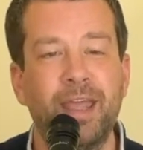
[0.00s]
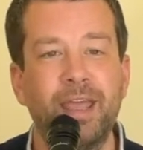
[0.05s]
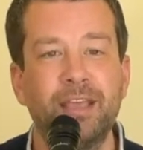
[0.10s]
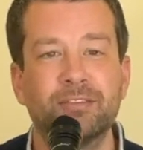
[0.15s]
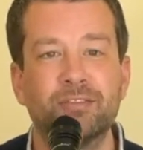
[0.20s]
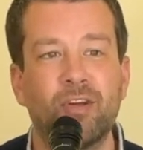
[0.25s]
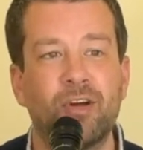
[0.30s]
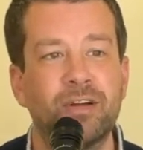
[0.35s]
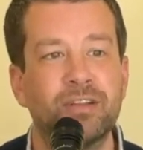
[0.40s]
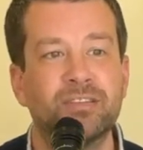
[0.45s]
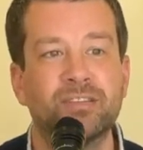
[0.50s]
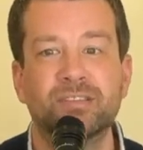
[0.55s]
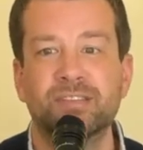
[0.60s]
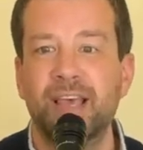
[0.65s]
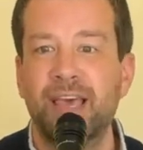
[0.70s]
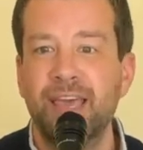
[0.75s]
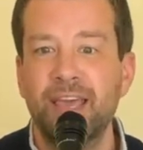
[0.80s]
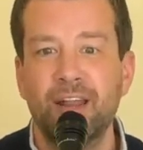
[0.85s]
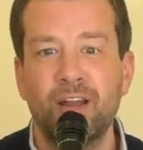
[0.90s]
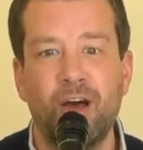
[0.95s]
and he started
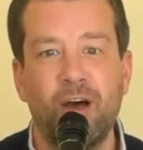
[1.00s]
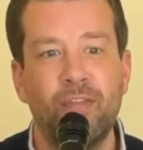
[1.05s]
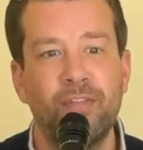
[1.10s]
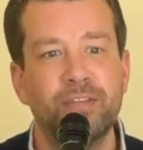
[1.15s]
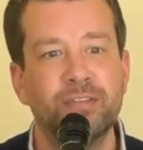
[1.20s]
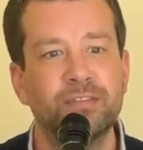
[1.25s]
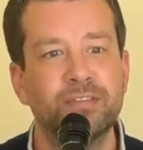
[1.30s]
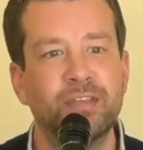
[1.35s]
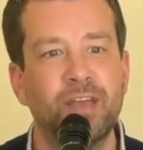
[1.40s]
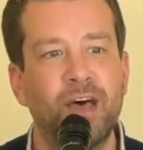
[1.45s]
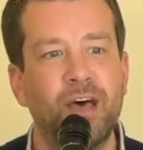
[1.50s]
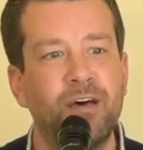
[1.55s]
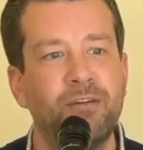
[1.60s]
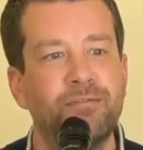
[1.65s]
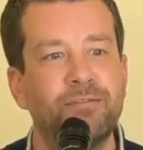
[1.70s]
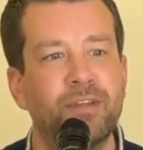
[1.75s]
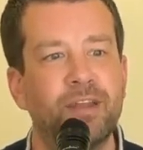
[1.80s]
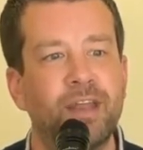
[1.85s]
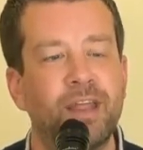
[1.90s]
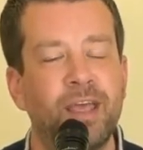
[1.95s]
saying all this
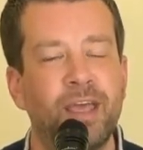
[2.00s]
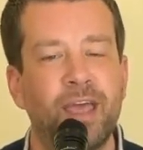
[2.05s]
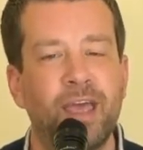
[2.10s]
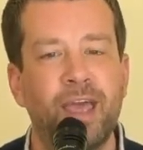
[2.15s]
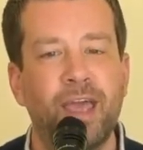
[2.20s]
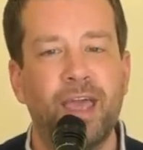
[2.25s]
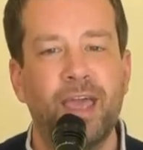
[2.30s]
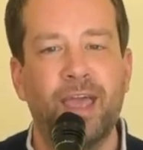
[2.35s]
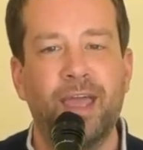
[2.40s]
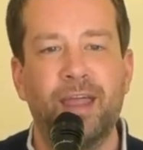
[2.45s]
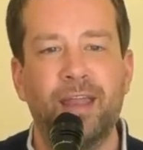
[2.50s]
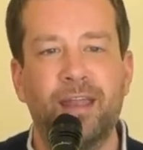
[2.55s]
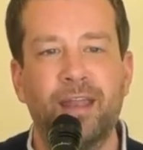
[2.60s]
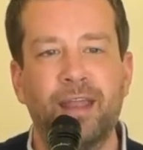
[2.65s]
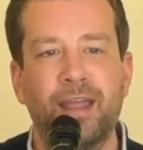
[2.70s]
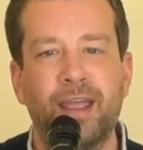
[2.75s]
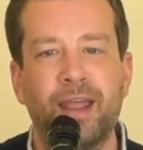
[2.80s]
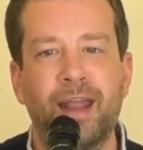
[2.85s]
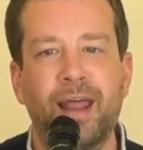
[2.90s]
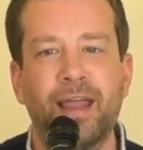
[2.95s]
stuff. And,
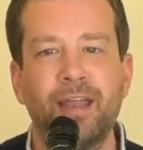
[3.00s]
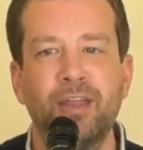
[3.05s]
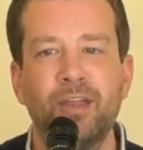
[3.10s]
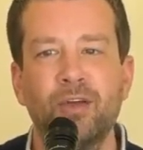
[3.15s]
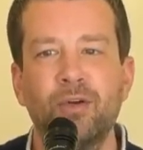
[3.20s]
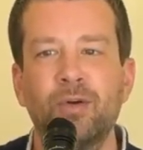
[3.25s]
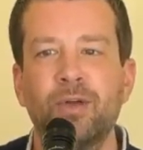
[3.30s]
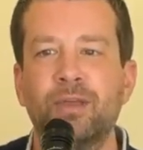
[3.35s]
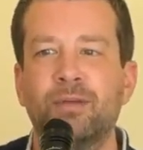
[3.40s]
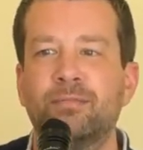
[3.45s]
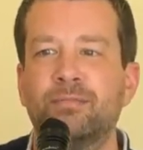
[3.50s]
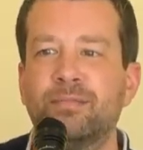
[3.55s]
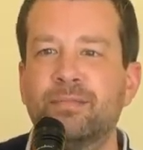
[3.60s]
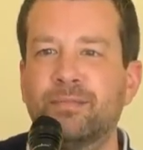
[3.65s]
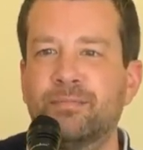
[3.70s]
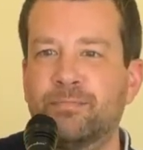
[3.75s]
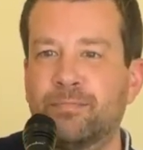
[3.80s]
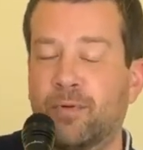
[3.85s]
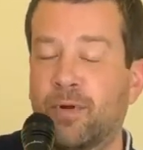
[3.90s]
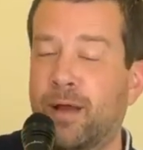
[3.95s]
and, and I knew he
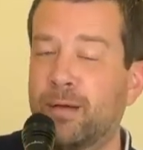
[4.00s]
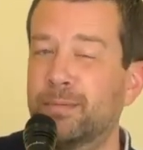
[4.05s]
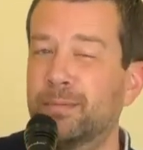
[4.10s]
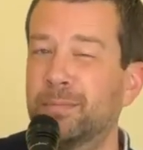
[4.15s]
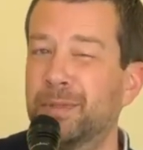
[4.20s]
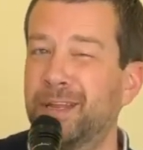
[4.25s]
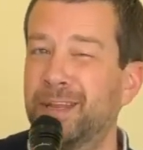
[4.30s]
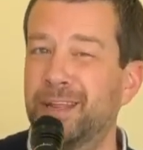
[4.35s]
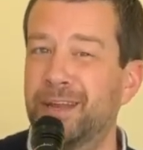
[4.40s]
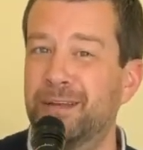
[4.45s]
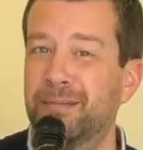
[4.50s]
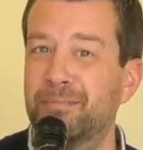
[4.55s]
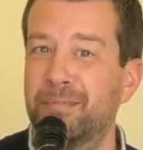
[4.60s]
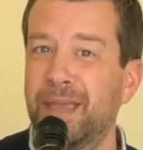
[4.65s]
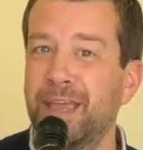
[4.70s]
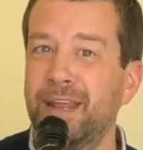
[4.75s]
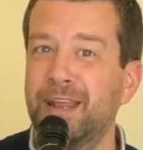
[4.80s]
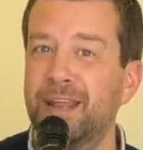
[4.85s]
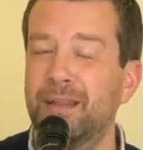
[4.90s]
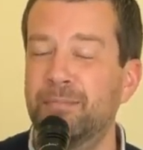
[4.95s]
probably didn't
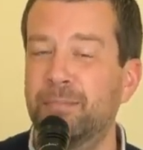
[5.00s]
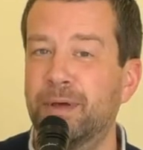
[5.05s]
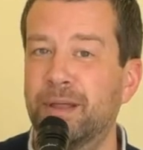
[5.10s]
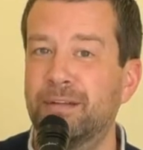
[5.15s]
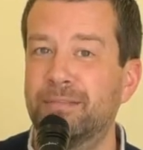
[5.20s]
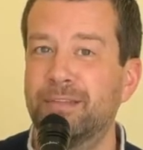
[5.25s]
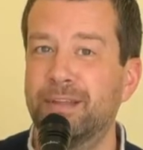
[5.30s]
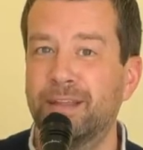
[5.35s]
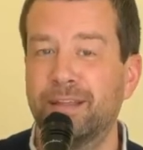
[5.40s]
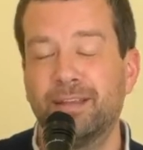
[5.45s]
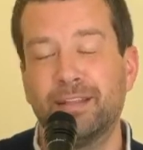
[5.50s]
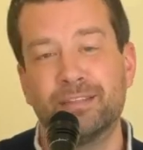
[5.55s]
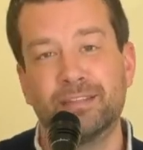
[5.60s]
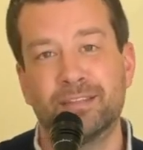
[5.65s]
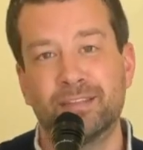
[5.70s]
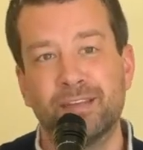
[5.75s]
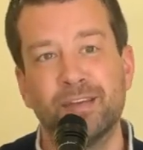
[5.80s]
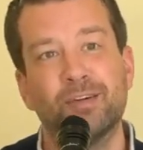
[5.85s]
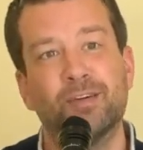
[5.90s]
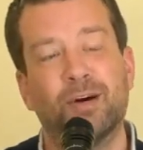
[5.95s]
mean it, but
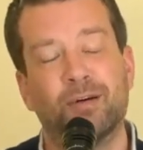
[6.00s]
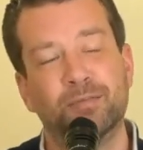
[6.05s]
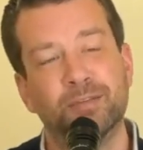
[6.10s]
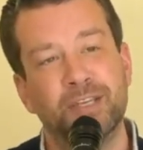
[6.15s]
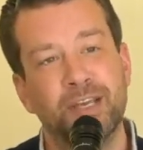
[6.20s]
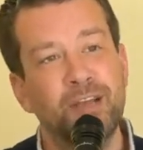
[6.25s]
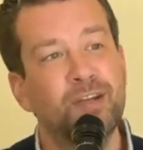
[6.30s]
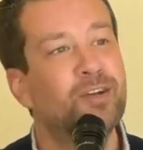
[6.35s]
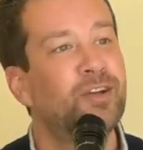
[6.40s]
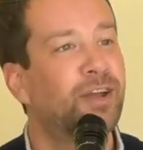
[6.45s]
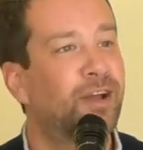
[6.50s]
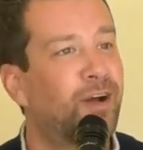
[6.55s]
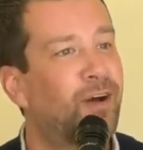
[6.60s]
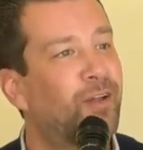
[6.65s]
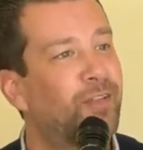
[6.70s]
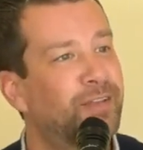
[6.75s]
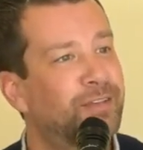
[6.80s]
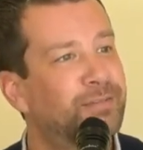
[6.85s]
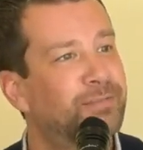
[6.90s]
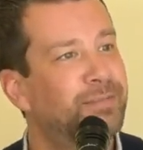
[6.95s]
still I was hearing
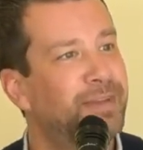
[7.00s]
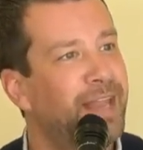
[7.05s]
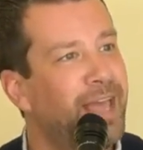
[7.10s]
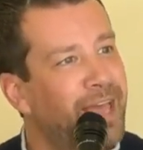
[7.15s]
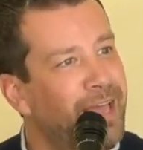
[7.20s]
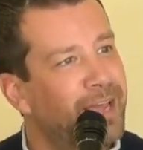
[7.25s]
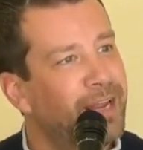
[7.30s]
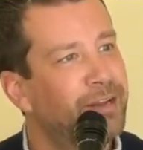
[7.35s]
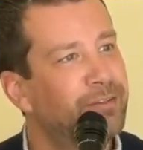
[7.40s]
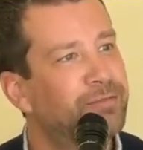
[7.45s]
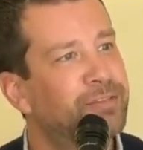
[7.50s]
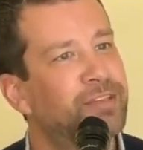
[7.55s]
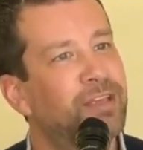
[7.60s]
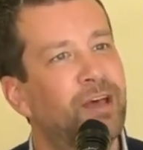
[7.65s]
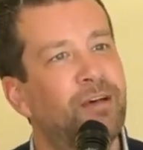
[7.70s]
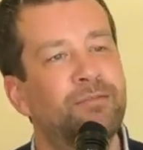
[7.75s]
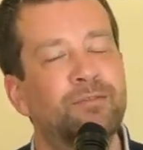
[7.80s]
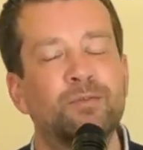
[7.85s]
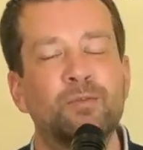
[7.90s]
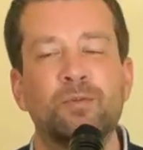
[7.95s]
all this negative yes.
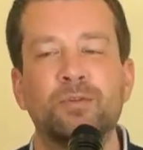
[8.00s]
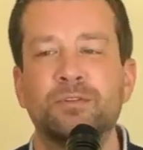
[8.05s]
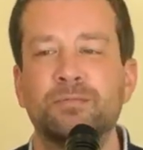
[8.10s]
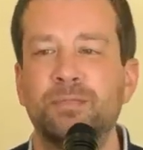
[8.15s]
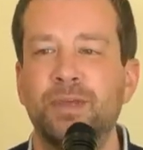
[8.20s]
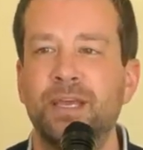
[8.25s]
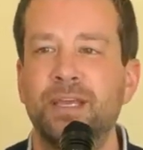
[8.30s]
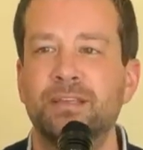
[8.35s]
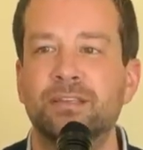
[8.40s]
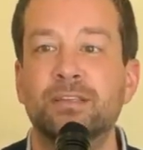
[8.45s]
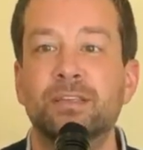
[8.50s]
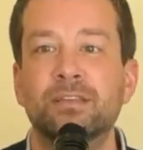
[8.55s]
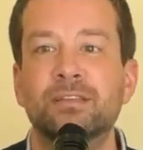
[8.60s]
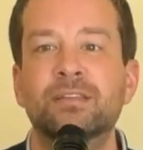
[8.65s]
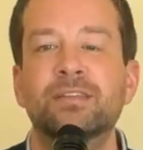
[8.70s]
stuff towards me and